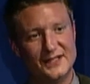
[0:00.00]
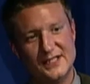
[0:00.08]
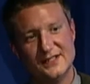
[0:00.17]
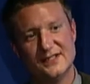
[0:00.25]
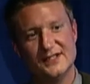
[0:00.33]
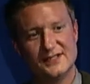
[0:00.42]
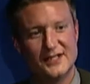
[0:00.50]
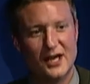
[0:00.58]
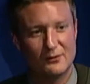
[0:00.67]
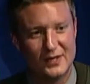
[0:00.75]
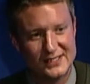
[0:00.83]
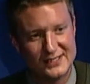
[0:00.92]
It, it's
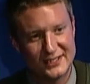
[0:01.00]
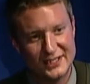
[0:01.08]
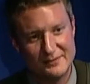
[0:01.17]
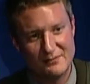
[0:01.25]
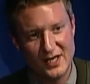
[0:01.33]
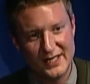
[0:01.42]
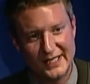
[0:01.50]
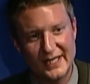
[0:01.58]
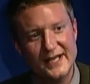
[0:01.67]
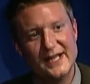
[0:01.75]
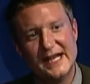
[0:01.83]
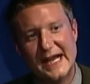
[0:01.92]
not raising any money.
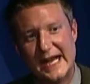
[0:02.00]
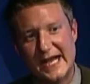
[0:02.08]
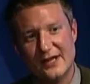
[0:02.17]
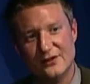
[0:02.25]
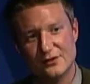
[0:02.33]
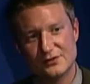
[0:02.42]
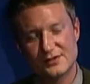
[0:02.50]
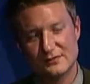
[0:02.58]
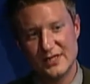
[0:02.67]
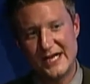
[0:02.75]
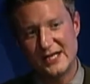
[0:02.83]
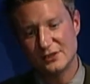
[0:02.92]
And those
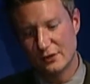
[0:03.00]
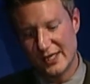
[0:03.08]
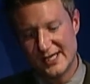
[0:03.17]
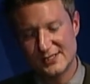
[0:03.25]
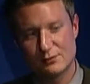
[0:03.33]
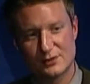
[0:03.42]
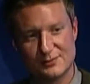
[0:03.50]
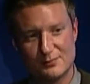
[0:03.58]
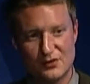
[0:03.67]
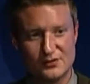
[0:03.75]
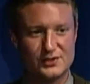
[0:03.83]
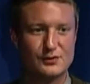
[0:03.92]
land grants were
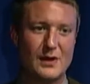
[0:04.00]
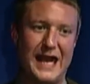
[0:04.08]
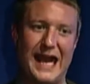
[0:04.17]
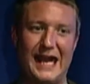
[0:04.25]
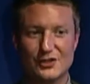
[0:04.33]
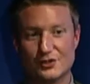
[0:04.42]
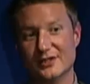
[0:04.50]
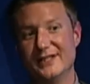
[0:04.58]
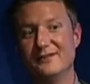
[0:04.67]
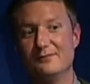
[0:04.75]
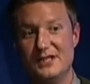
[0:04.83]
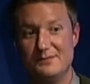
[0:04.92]
supposed to actually
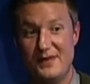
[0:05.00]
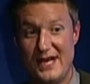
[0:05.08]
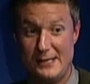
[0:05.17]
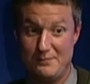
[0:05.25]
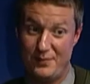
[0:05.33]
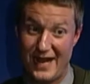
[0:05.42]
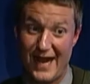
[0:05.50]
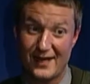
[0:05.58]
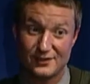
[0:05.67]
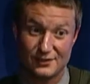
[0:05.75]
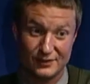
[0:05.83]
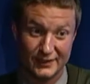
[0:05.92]
have been paid
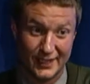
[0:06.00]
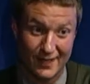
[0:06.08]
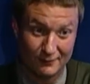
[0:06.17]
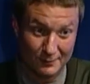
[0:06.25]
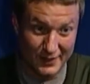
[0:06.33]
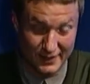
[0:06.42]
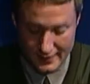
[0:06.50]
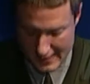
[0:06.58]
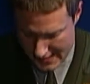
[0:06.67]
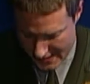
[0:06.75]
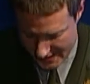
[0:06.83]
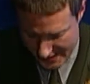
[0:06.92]
back to the government.
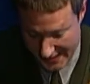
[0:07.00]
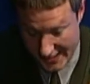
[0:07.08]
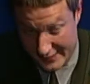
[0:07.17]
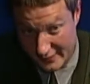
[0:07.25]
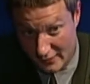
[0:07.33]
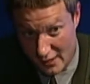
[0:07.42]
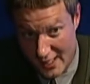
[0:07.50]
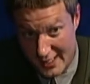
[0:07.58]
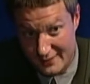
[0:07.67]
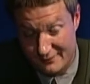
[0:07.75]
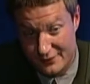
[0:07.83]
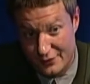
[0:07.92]
And a lot
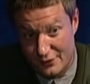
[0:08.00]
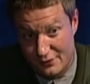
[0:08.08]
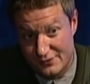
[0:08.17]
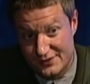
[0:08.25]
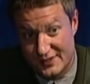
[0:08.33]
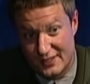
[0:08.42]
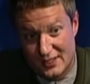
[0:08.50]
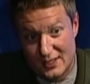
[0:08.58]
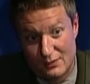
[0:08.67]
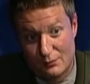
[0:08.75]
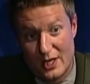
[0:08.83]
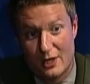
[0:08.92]
of those
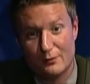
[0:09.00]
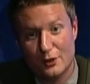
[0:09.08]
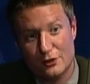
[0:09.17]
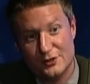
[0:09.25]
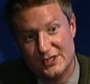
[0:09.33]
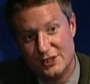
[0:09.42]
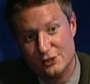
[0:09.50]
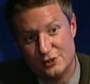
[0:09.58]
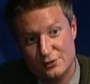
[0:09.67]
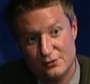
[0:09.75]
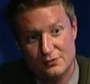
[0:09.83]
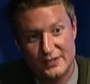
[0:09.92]
uh, railroads
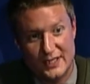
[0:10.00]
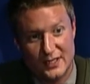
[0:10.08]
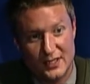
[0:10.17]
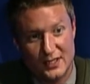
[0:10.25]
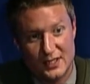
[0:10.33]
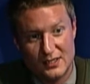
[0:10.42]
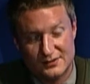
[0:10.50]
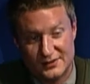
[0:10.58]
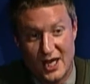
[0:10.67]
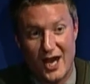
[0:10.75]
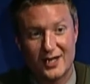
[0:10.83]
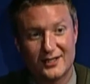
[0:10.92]
issued uh,
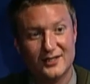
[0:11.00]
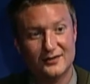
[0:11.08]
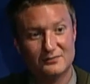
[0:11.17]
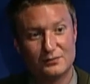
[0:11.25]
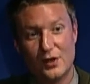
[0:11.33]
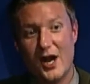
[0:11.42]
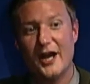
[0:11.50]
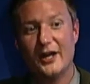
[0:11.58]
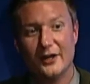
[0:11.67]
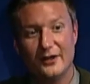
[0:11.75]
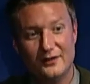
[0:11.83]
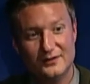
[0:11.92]
stock
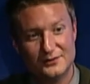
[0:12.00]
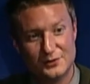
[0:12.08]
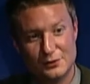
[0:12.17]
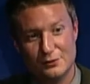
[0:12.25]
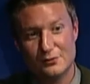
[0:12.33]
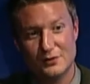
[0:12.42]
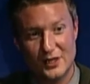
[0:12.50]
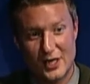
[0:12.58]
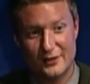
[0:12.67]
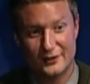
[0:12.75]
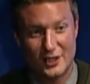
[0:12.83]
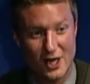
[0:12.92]
prior to a
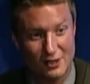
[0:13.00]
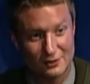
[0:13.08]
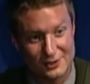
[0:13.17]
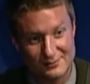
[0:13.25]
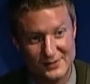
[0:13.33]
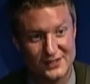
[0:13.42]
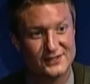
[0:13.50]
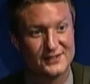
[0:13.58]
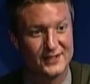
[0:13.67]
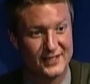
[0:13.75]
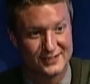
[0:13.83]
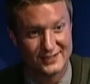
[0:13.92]
lot of the congressmen
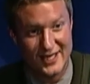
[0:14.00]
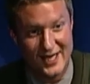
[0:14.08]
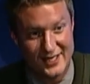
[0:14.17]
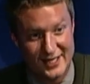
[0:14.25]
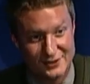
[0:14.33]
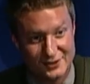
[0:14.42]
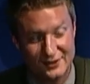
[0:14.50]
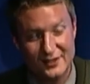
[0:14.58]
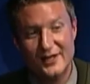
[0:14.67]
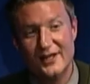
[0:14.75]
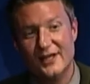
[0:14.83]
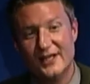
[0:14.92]
and things of that nature
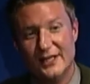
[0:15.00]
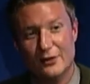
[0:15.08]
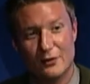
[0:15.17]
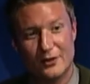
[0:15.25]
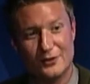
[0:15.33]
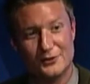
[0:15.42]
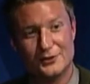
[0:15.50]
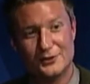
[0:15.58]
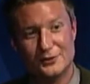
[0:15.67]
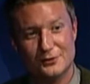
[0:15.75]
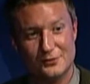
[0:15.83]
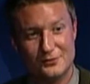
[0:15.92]
in order
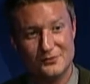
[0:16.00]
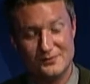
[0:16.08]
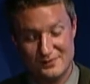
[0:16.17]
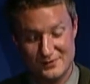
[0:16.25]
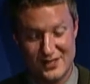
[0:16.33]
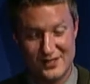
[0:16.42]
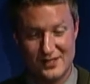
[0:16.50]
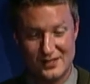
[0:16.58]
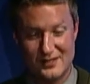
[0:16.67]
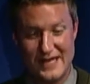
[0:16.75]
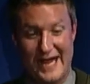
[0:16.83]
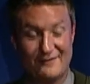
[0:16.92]
to
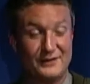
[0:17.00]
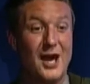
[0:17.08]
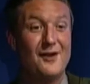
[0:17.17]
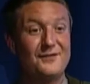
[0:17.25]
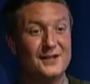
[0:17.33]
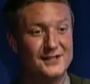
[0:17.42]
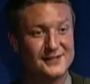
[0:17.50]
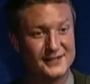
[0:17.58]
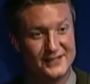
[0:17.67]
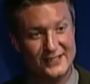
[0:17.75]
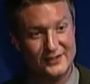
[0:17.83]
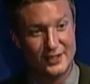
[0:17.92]
uh, have confidence
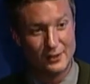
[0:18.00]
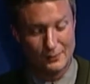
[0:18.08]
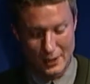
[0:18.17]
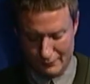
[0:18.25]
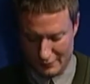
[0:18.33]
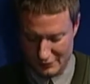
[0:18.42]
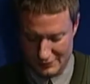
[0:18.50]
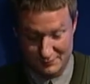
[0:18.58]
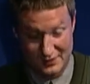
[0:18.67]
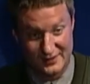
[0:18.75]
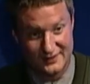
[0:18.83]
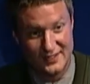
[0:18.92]
in their railroads,
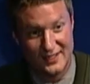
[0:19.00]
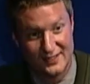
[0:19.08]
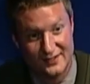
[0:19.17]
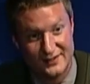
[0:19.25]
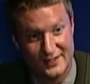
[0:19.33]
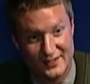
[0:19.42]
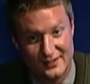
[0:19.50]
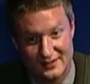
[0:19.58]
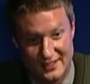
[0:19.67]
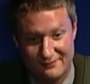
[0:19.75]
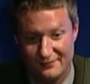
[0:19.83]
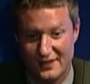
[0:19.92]
but uh, they,
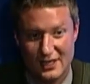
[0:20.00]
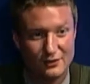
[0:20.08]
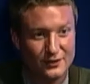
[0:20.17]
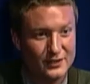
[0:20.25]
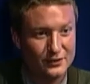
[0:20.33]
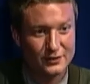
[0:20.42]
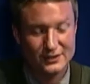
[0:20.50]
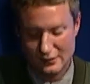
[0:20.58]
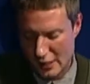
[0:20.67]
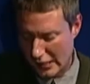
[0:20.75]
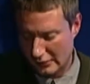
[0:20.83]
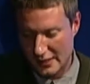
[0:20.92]
they failed. It looked a
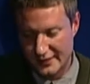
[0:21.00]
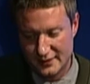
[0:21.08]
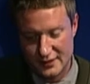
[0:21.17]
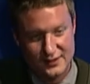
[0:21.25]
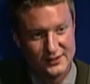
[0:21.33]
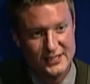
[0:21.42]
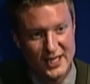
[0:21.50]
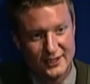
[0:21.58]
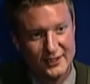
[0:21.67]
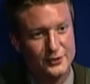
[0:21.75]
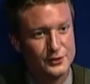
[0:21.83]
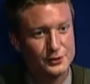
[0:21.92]
lot like uh, the
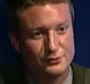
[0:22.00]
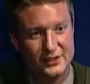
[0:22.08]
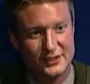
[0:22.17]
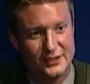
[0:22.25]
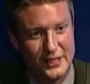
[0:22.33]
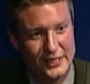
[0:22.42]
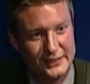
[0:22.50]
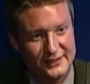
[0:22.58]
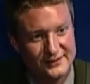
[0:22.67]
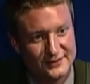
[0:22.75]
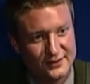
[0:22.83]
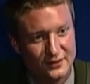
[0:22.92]
tech industry in the
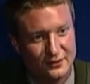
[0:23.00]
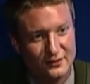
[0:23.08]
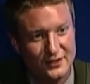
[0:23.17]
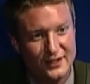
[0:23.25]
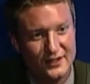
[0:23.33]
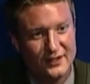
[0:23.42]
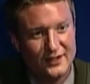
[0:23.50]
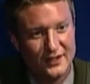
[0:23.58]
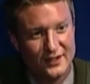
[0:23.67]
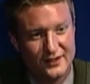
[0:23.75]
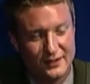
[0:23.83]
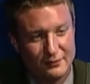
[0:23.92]
90s, so
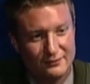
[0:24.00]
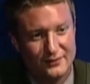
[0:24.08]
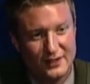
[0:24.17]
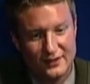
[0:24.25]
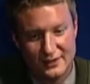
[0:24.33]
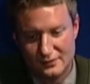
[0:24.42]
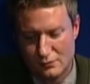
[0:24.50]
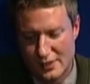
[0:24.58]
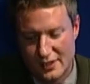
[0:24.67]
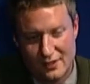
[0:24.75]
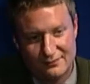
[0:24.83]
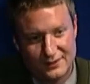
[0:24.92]
uh, they were failing
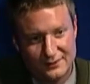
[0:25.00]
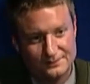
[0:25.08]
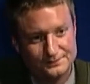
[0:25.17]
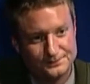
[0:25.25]
quite often.